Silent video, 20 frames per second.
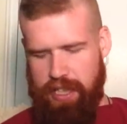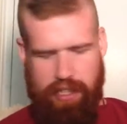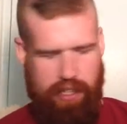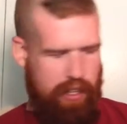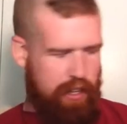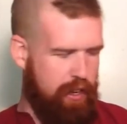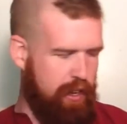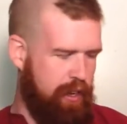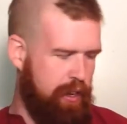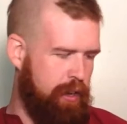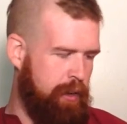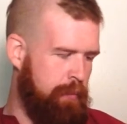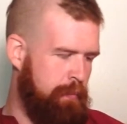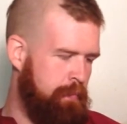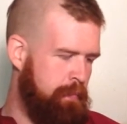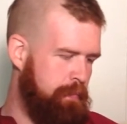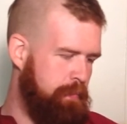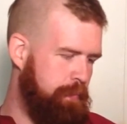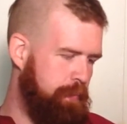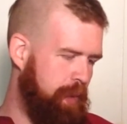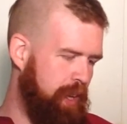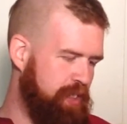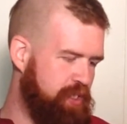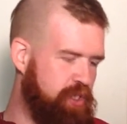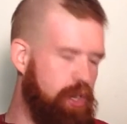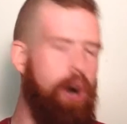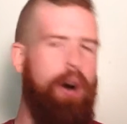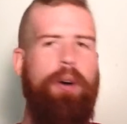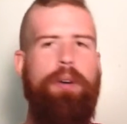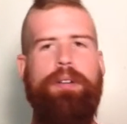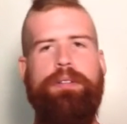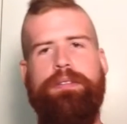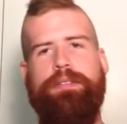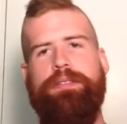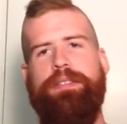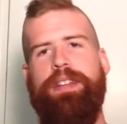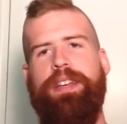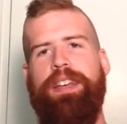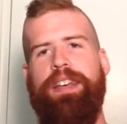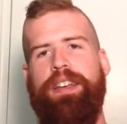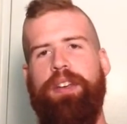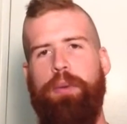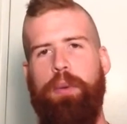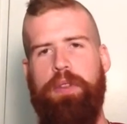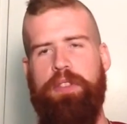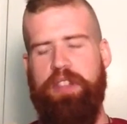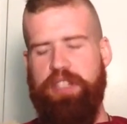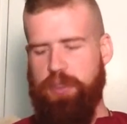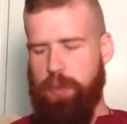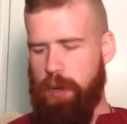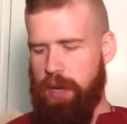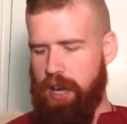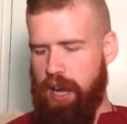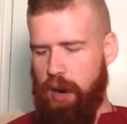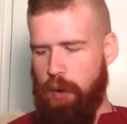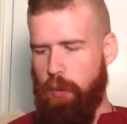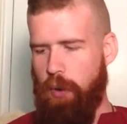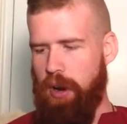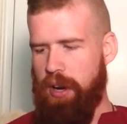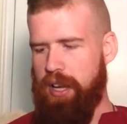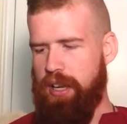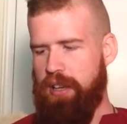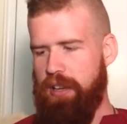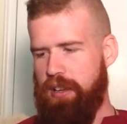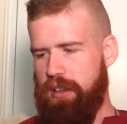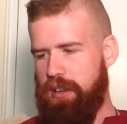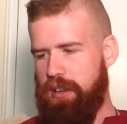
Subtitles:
And so with this one, I wanted